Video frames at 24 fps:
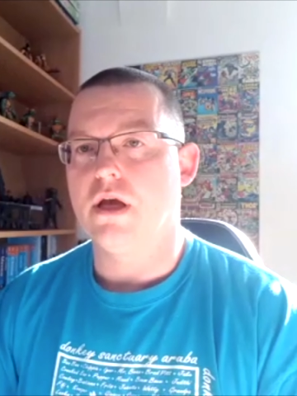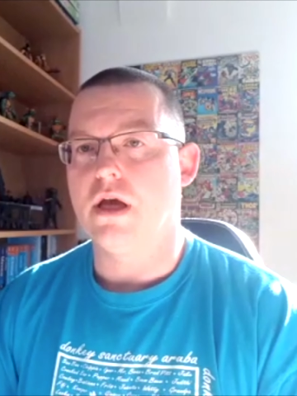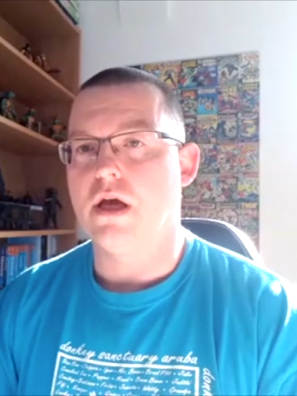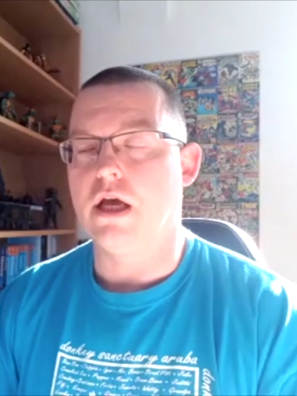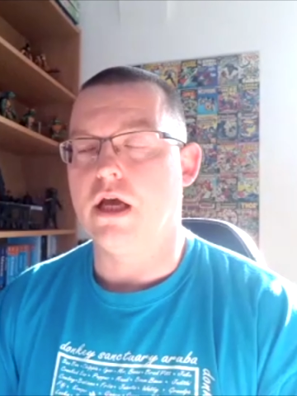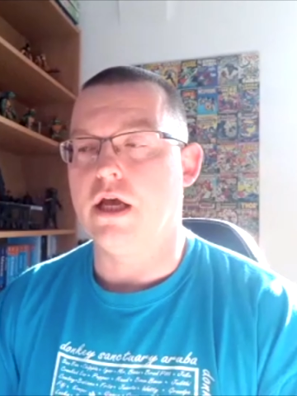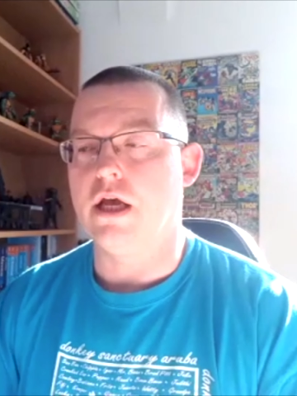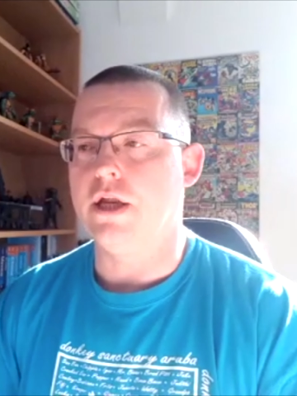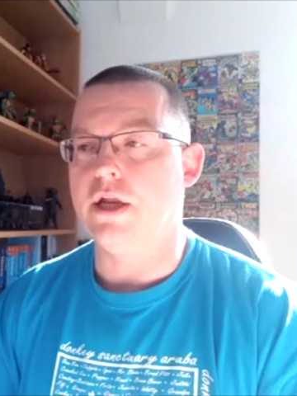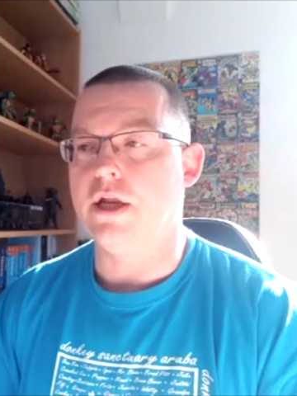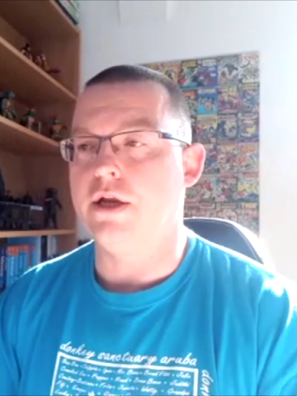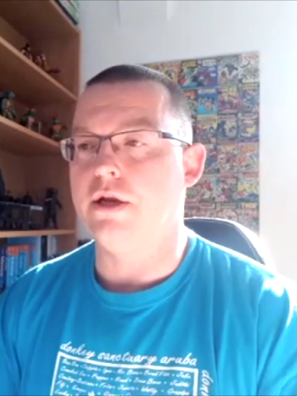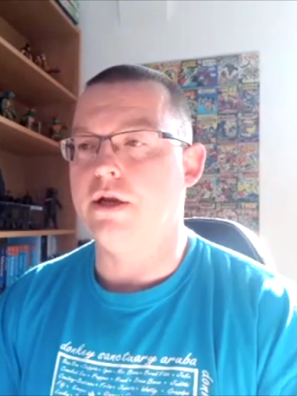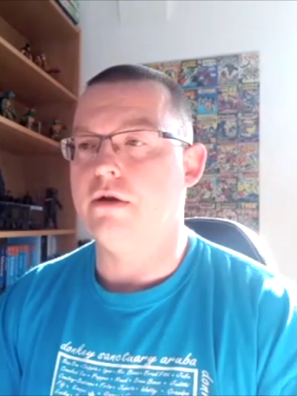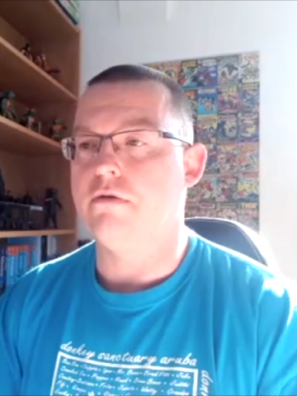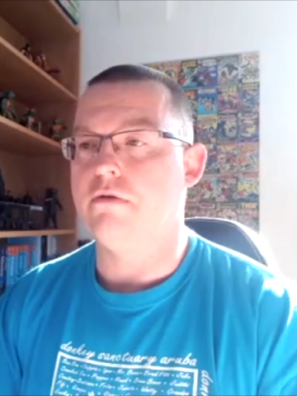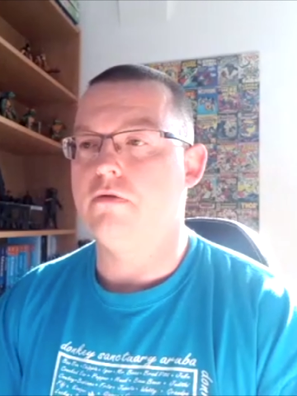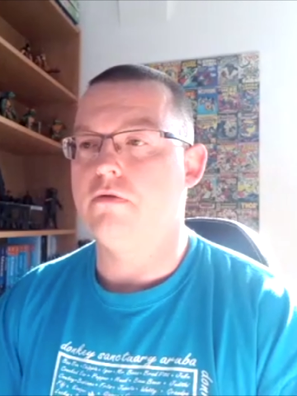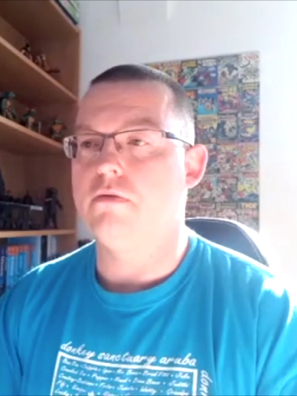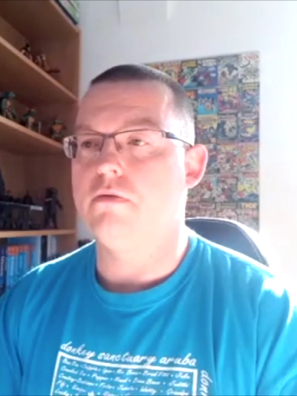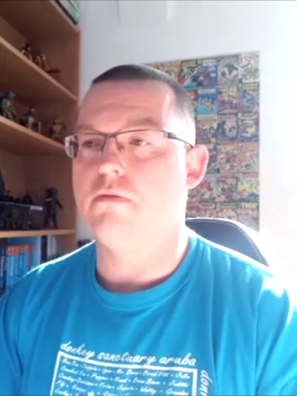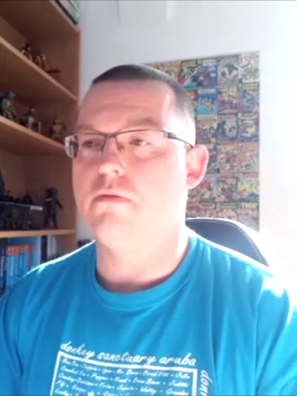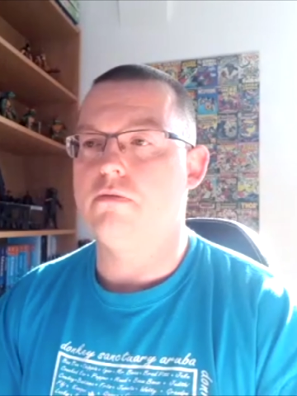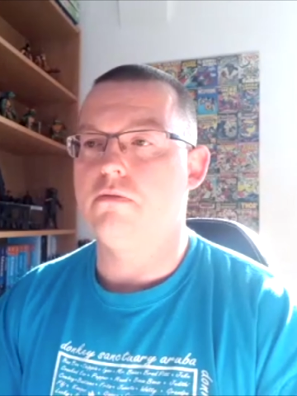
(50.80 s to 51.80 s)

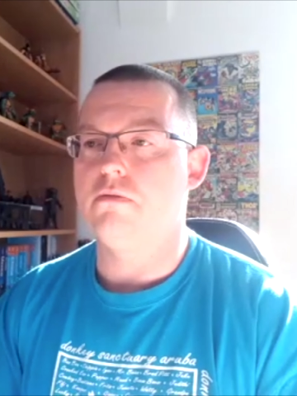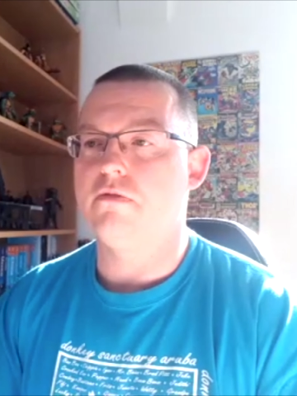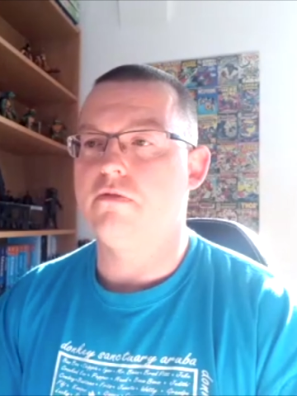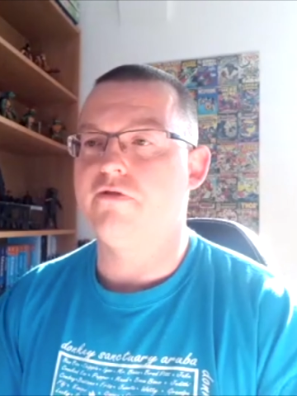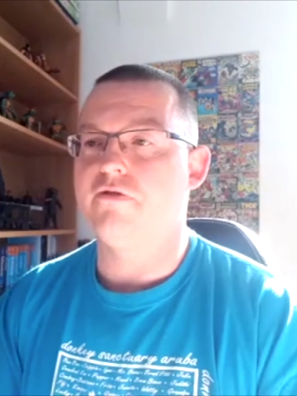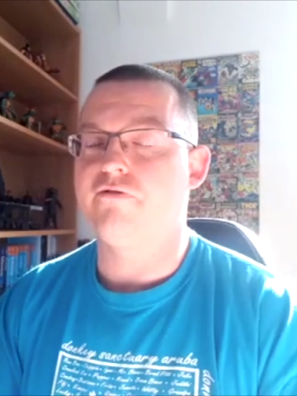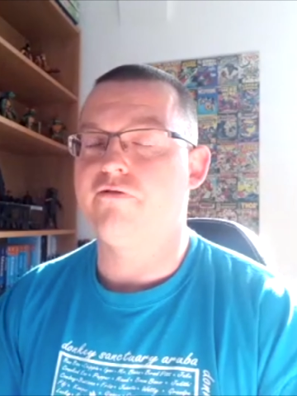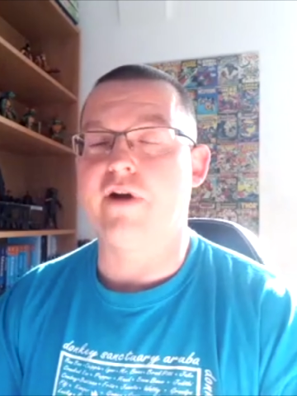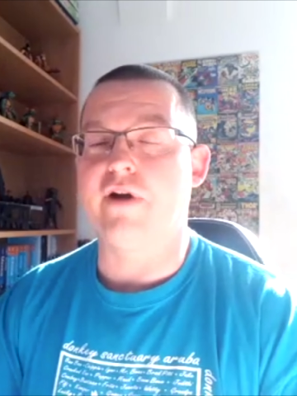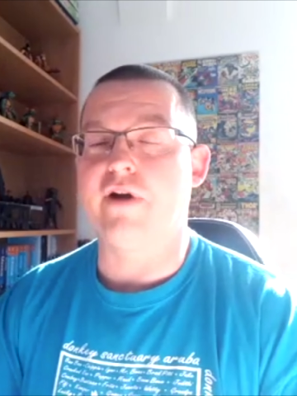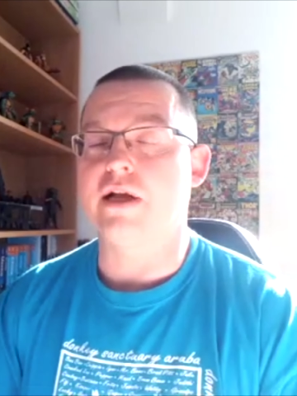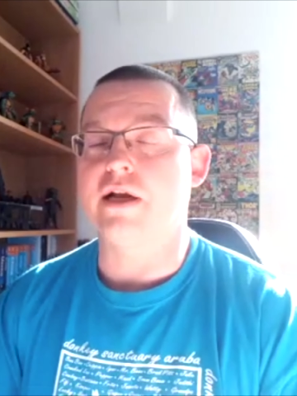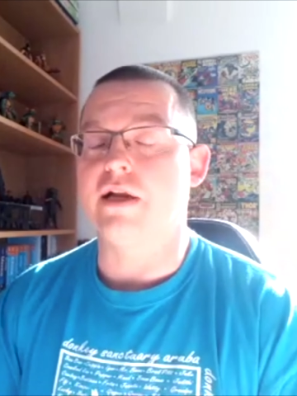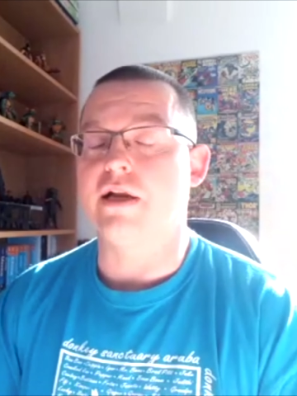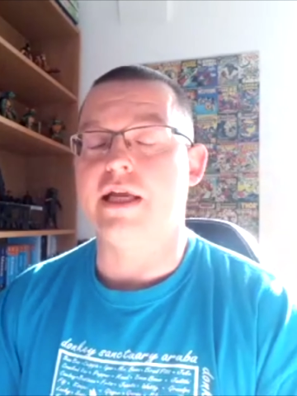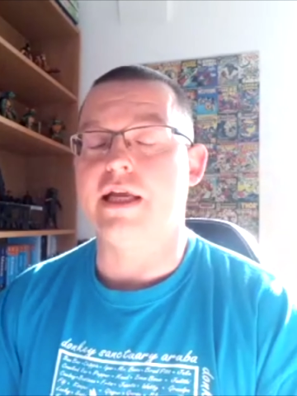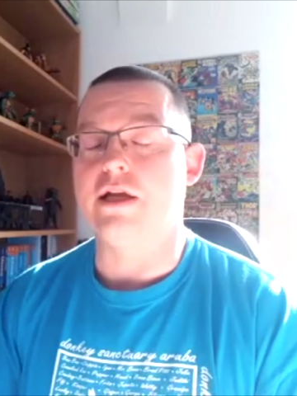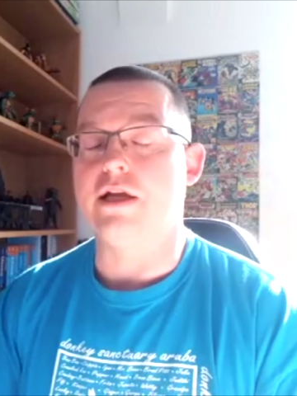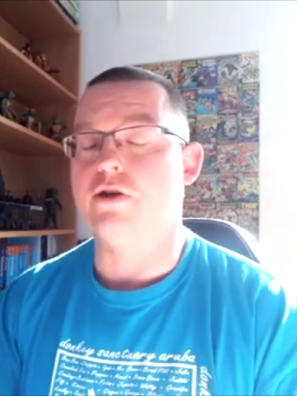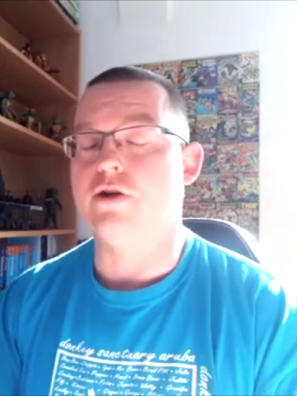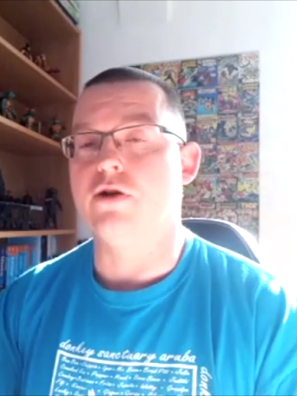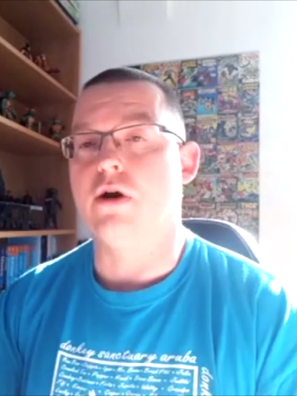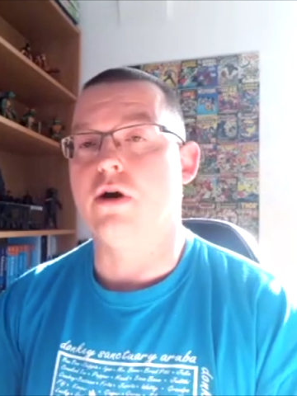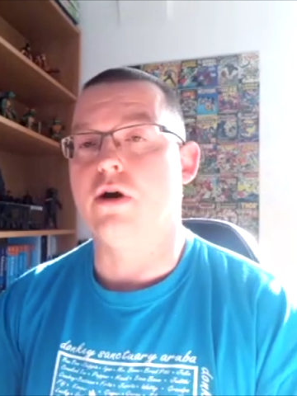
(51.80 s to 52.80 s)
And frankly,
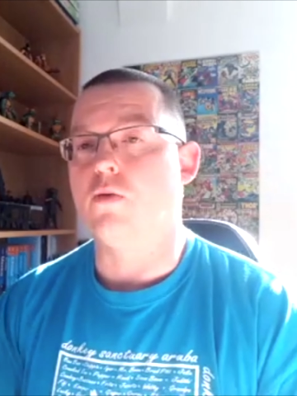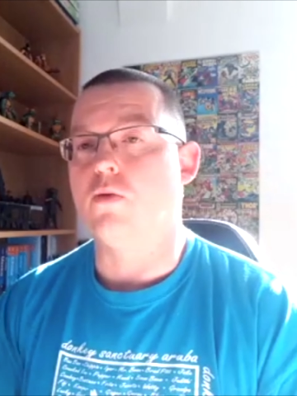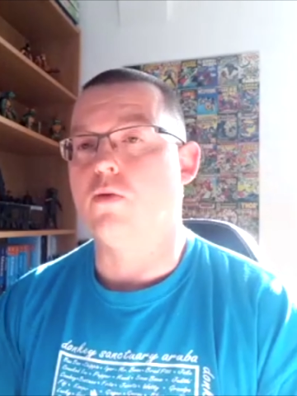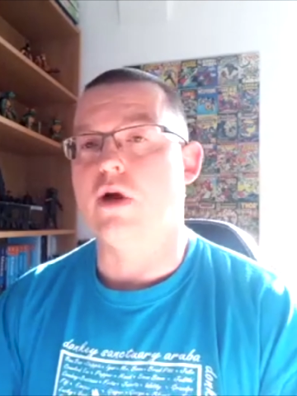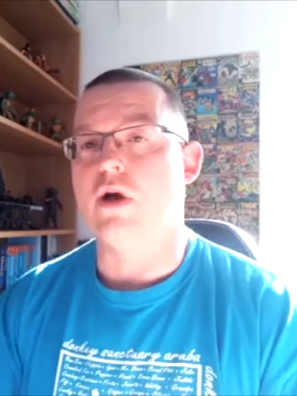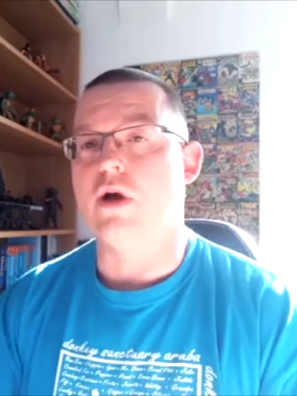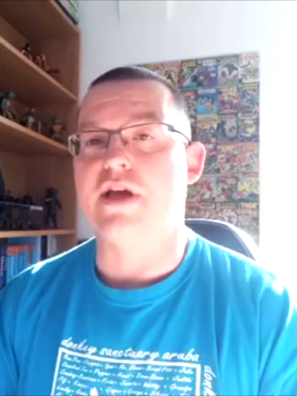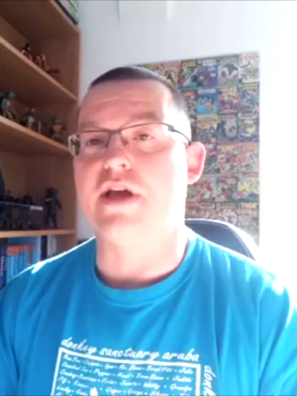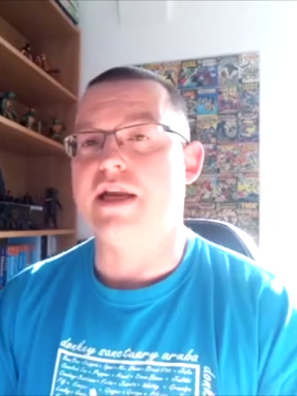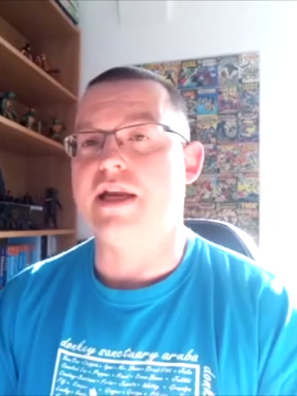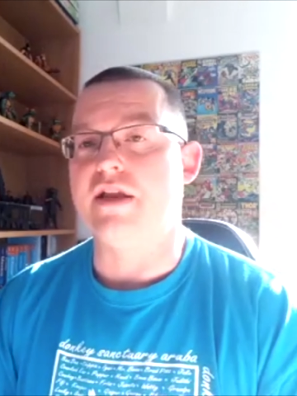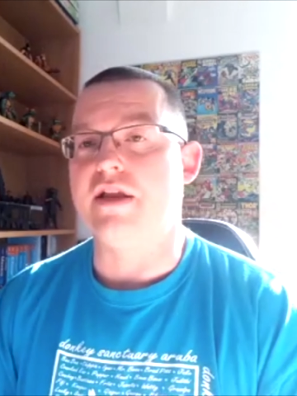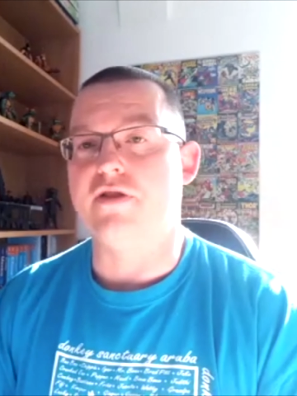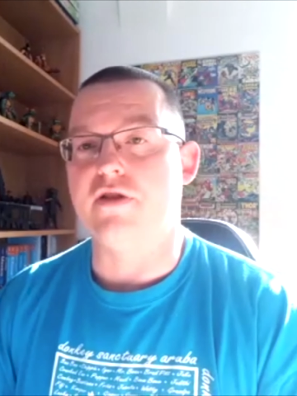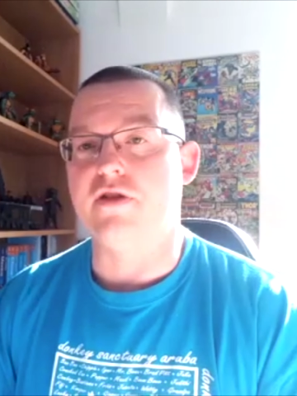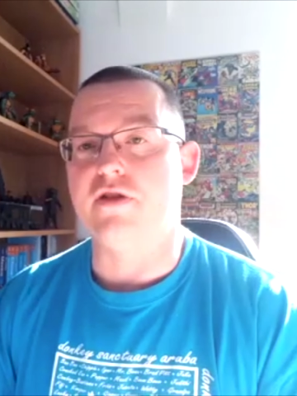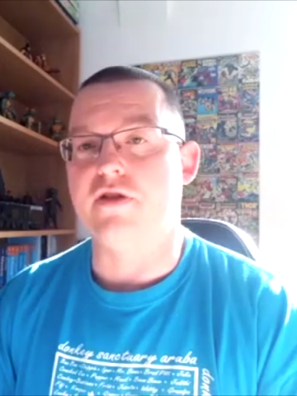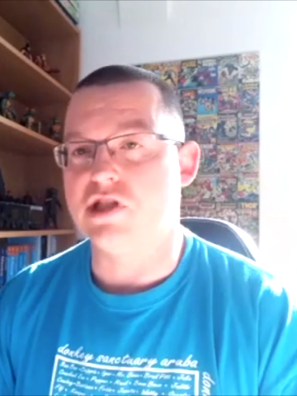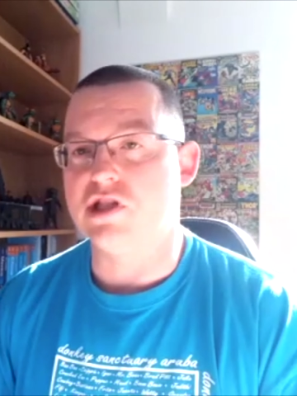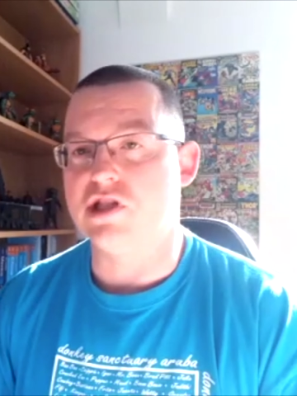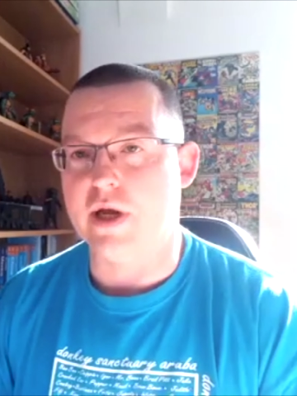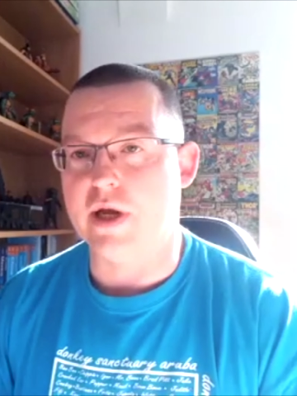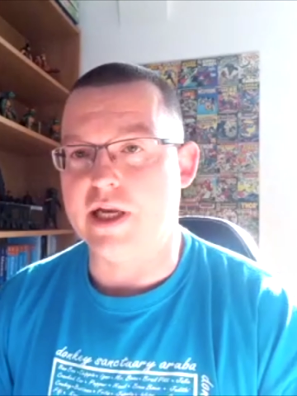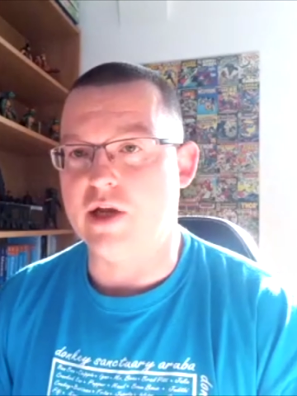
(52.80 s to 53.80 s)
you're not worth
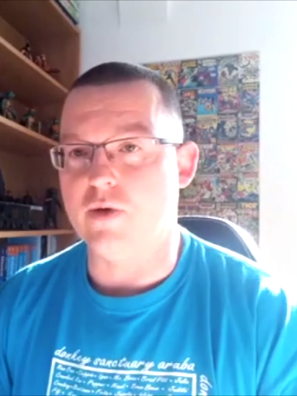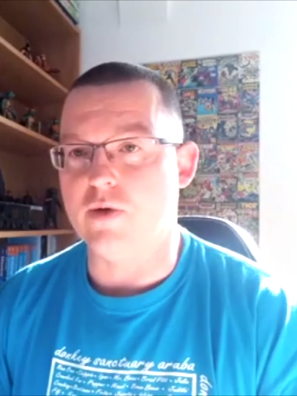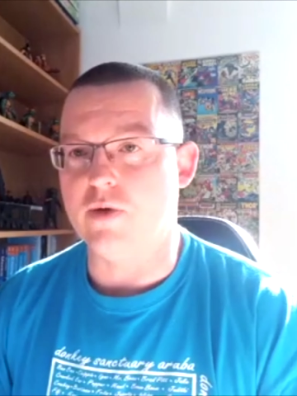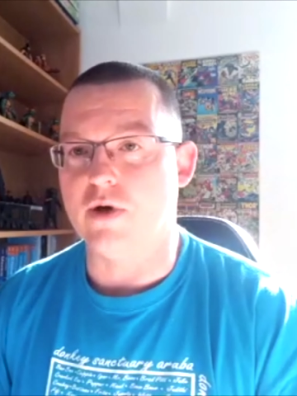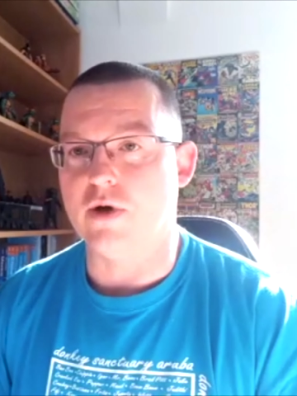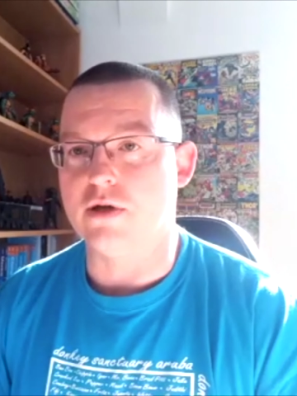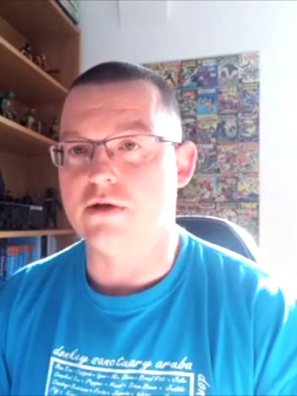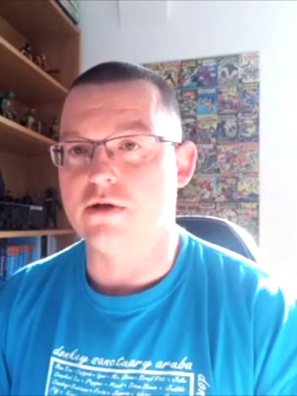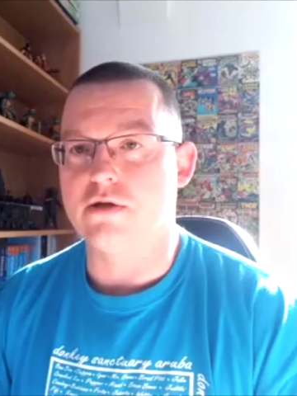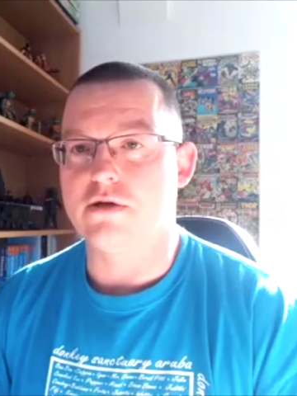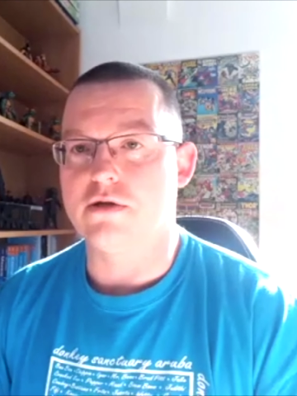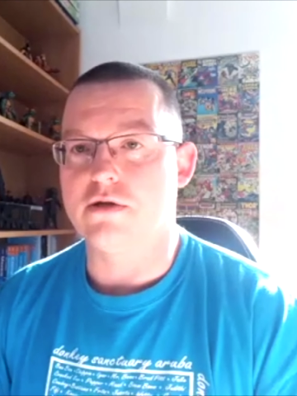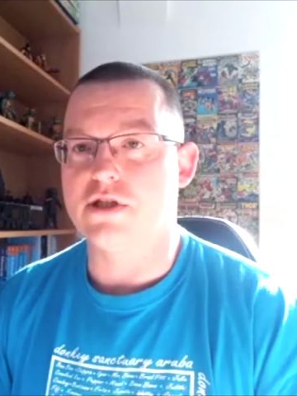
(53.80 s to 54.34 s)
anything to anyone.